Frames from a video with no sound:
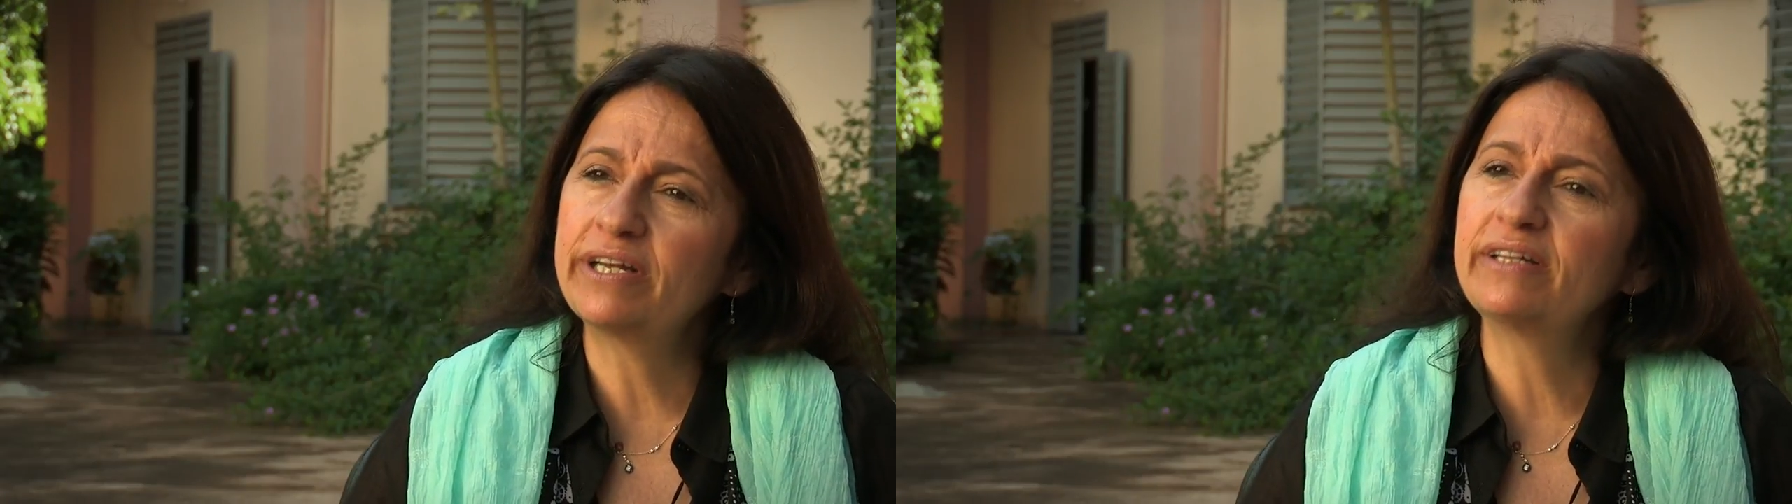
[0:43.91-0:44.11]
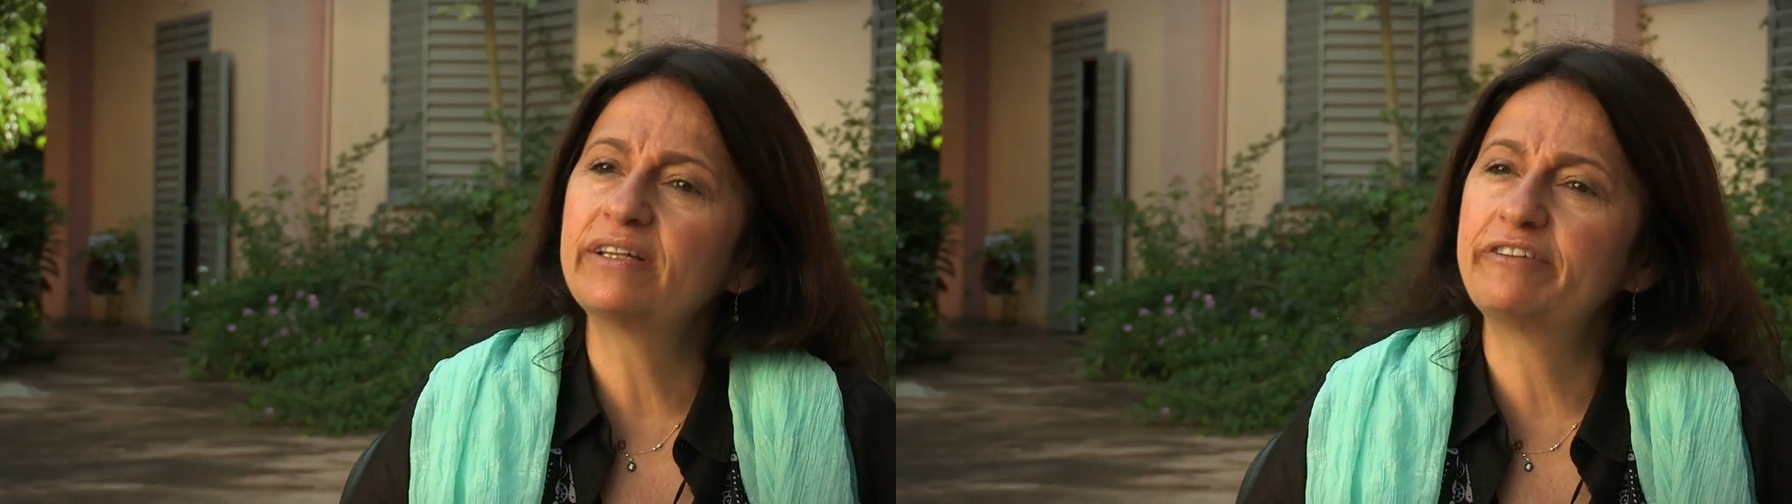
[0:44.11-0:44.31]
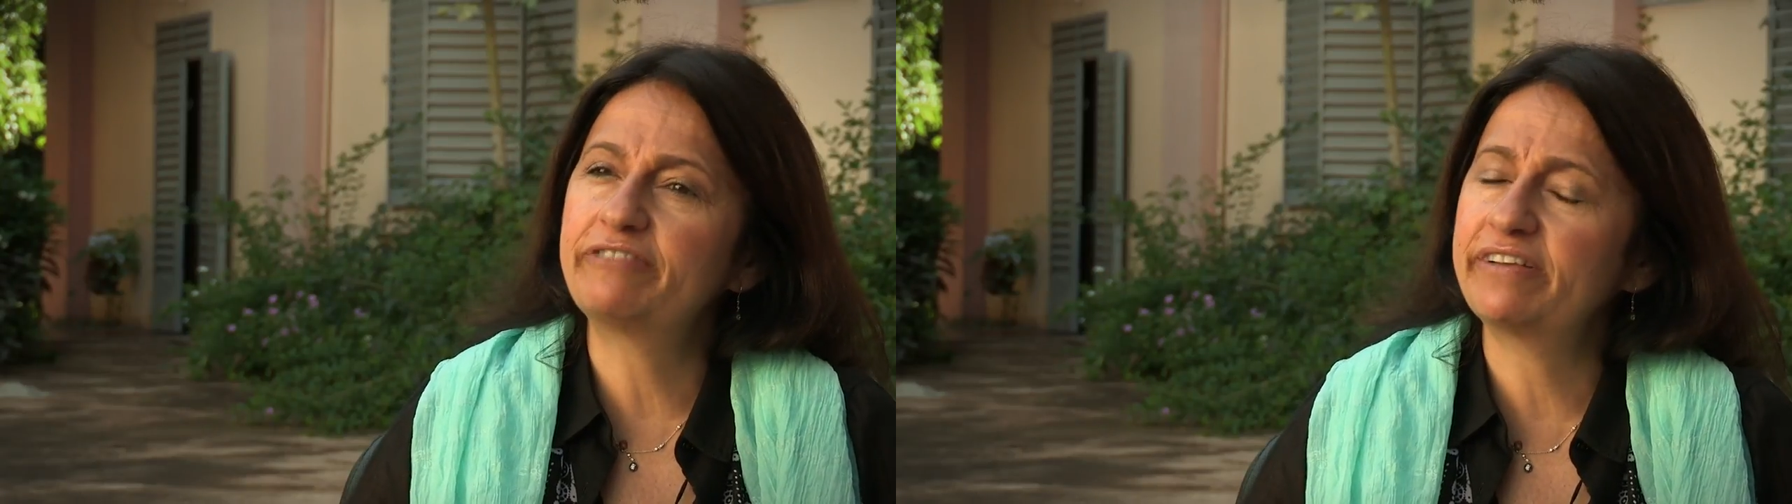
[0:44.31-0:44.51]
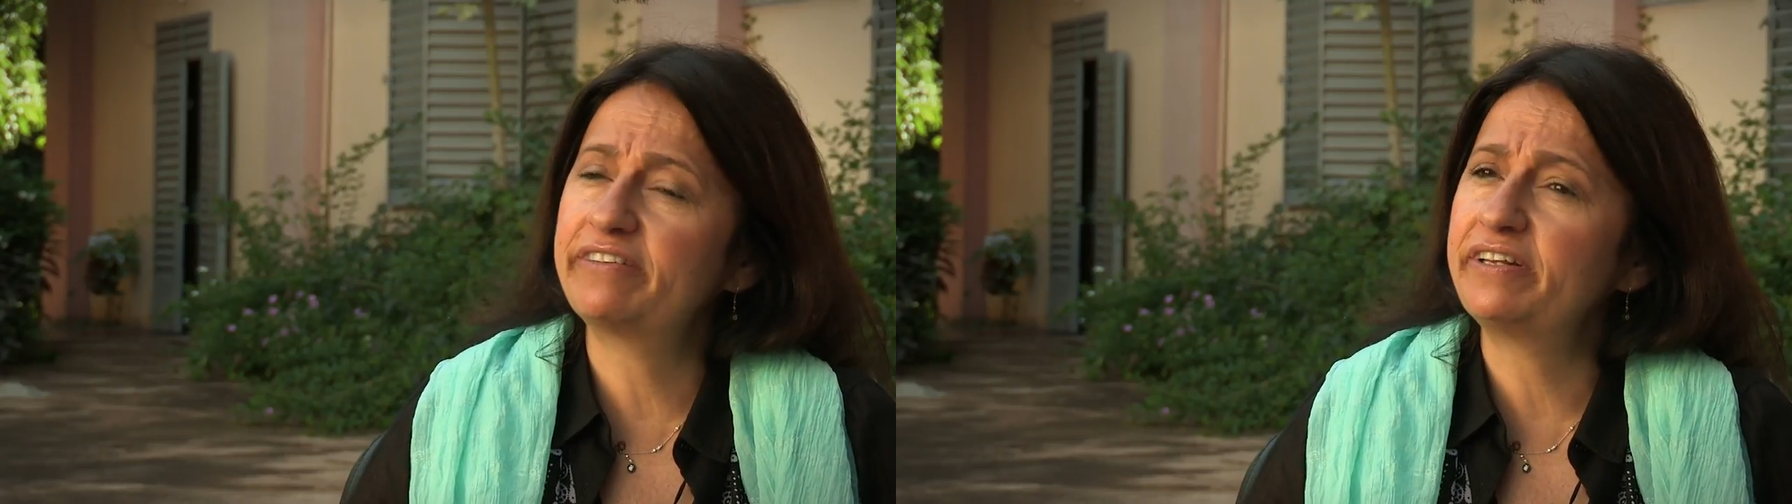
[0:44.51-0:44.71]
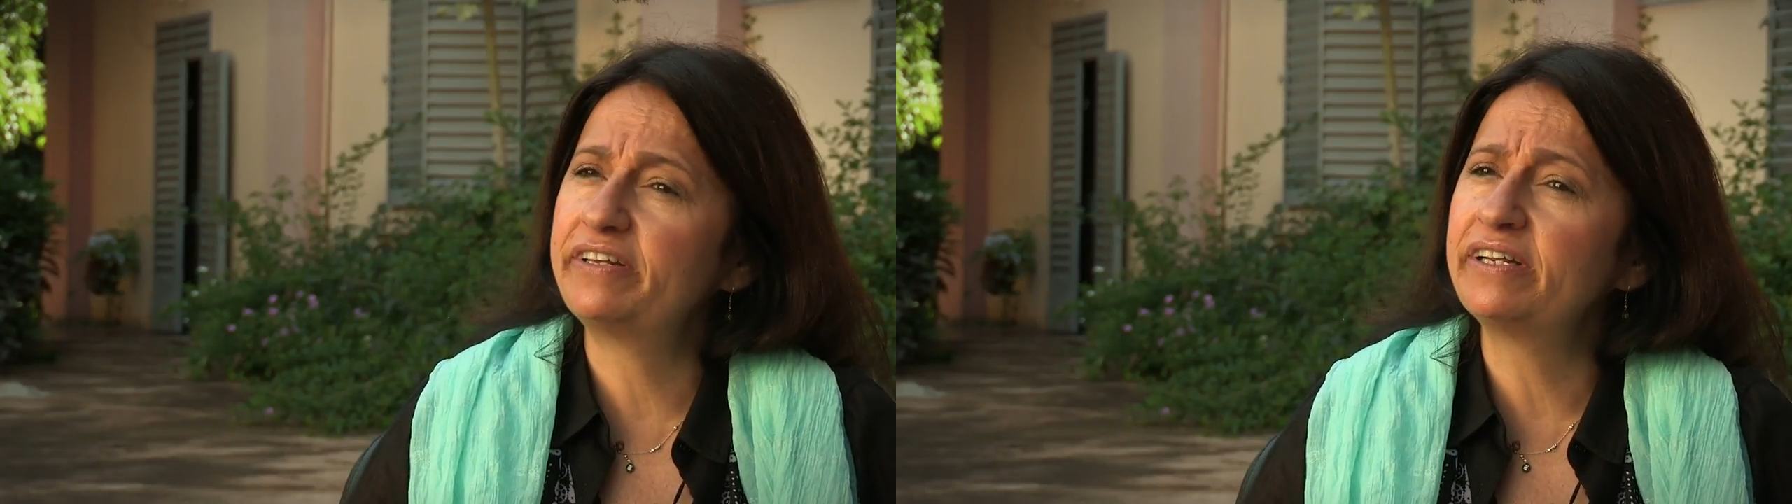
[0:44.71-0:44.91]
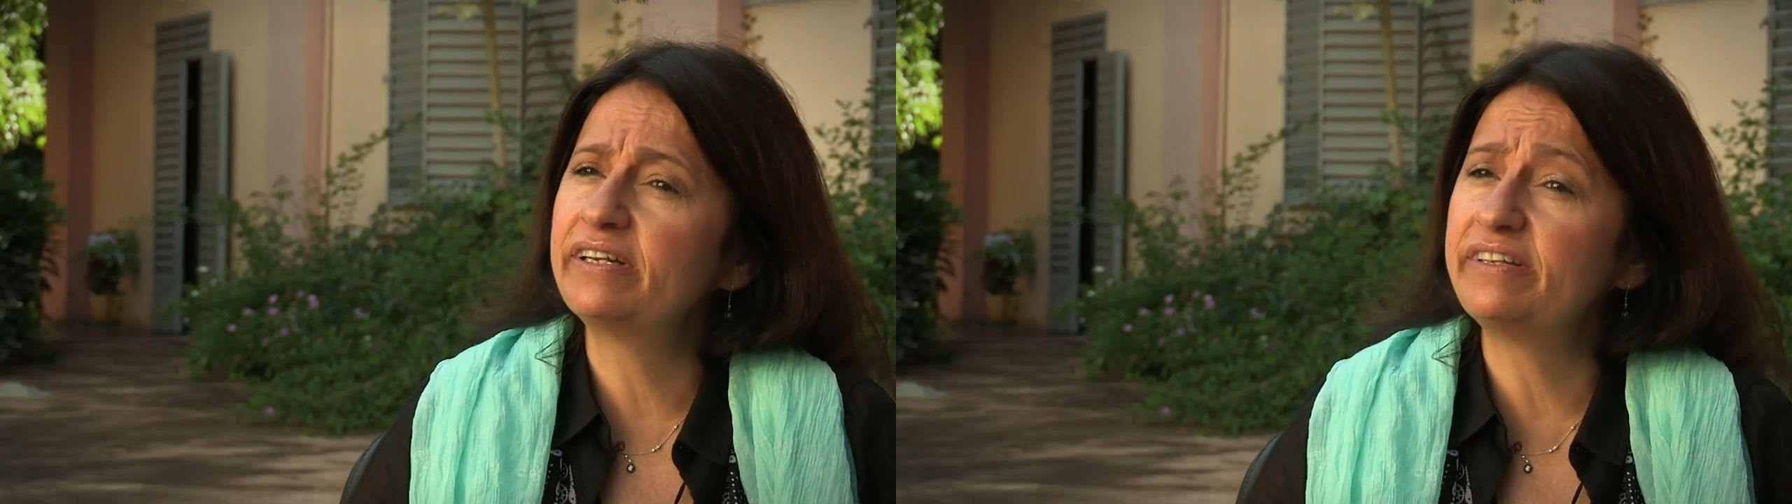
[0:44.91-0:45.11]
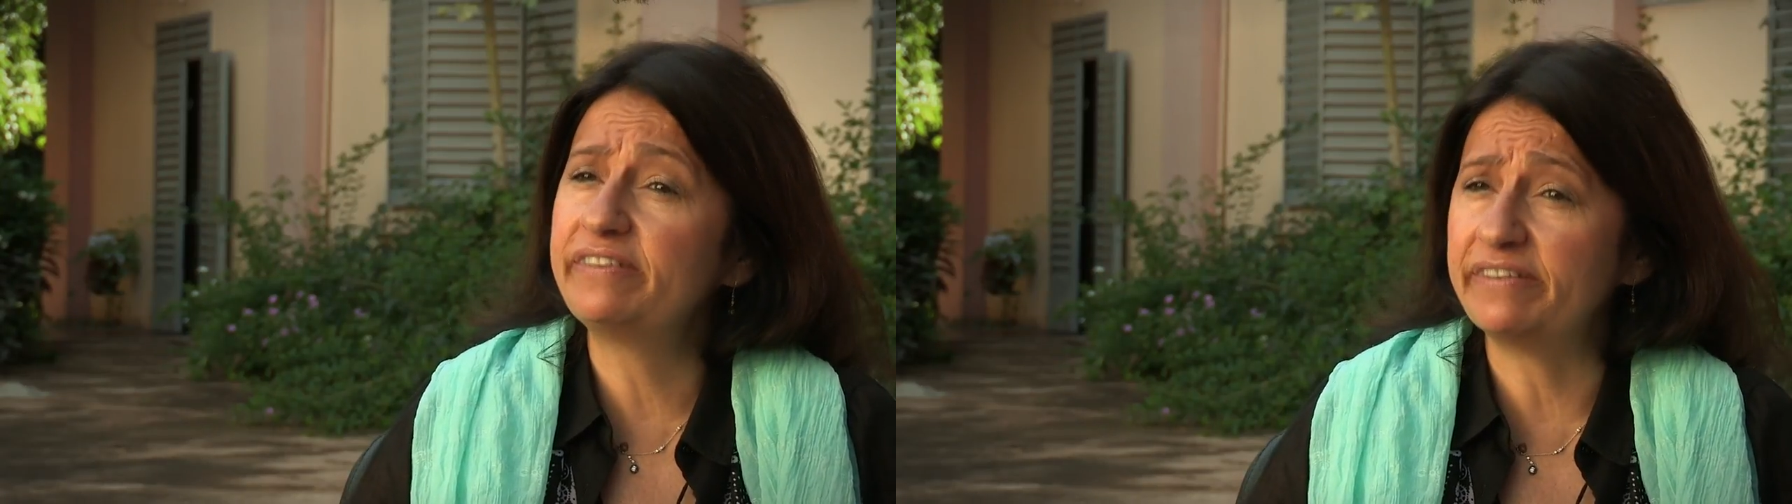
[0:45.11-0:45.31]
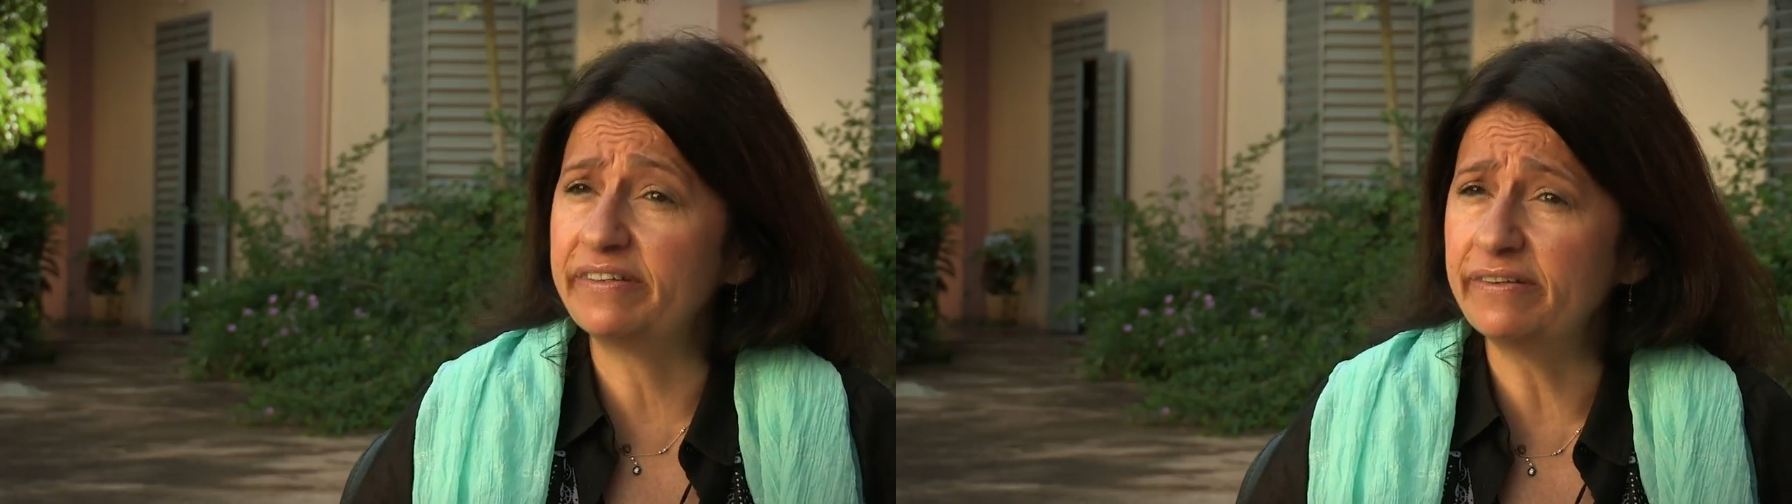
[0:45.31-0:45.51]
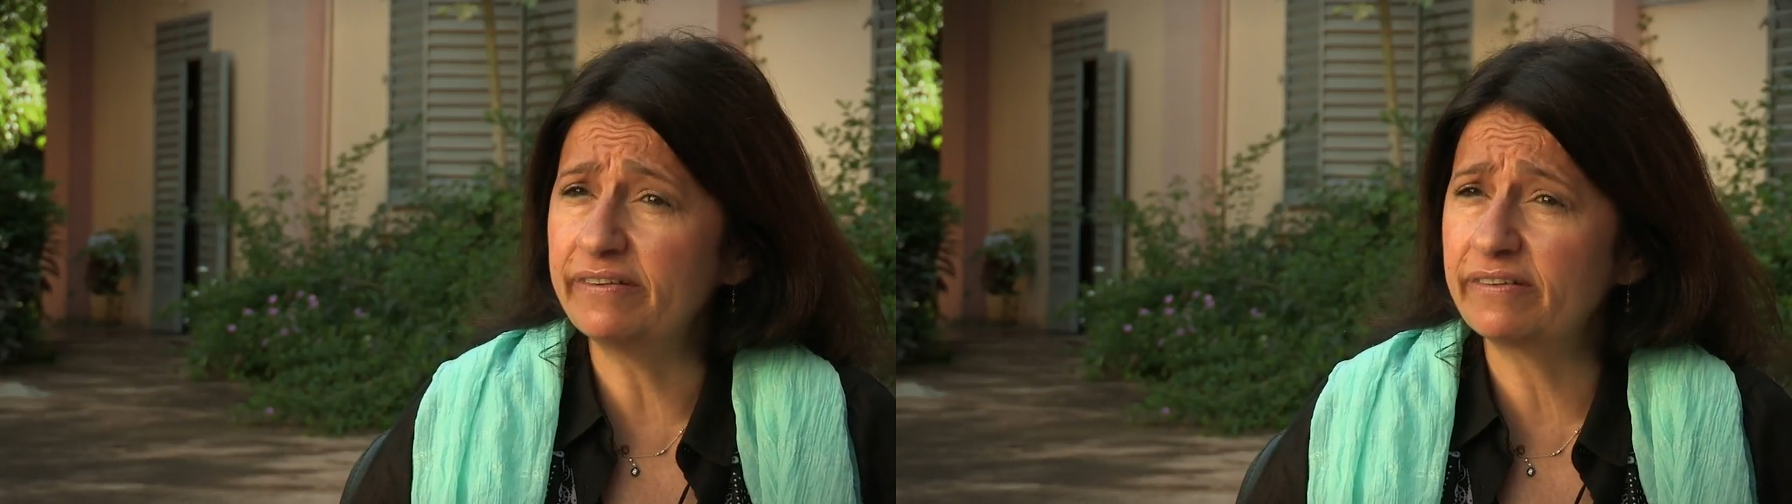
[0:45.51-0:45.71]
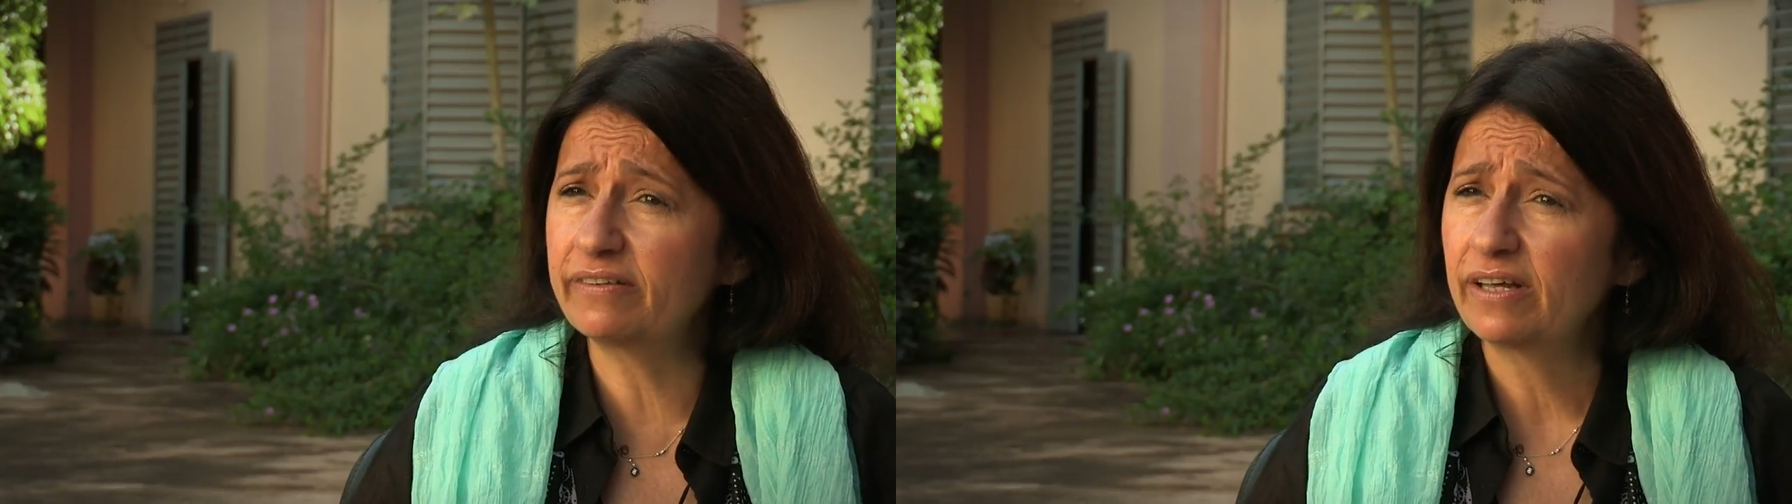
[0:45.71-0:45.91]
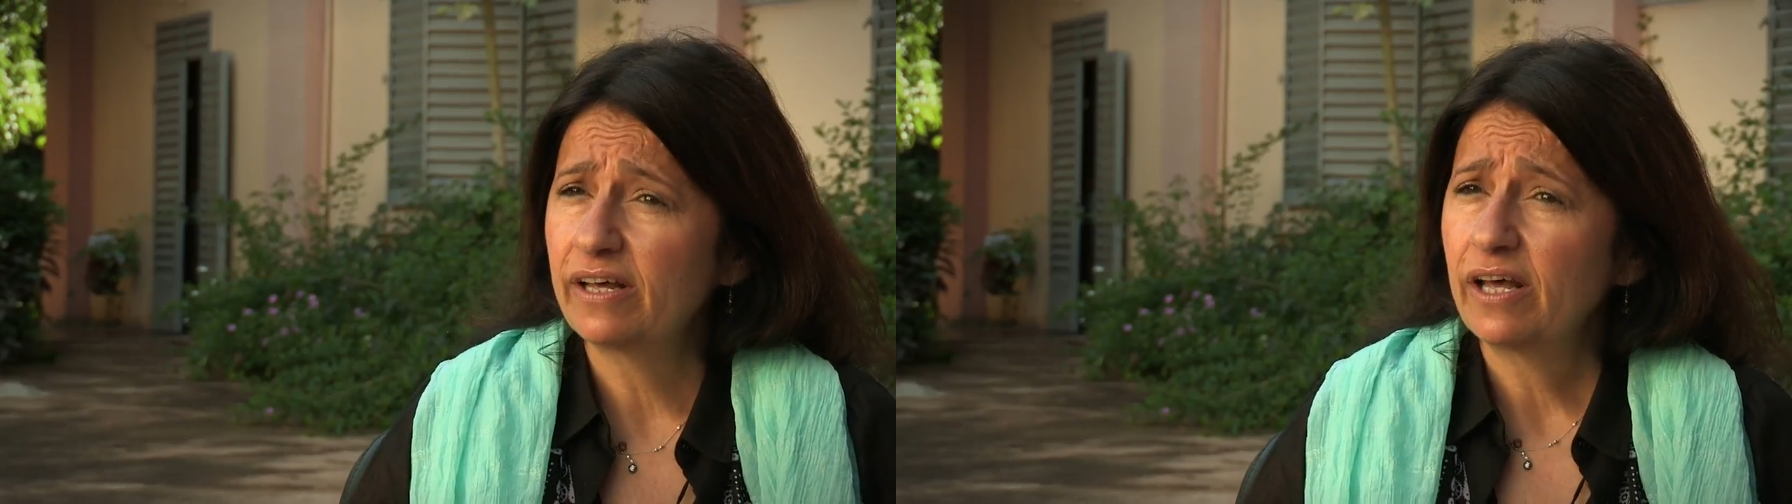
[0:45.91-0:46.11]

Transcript: and devastating disease,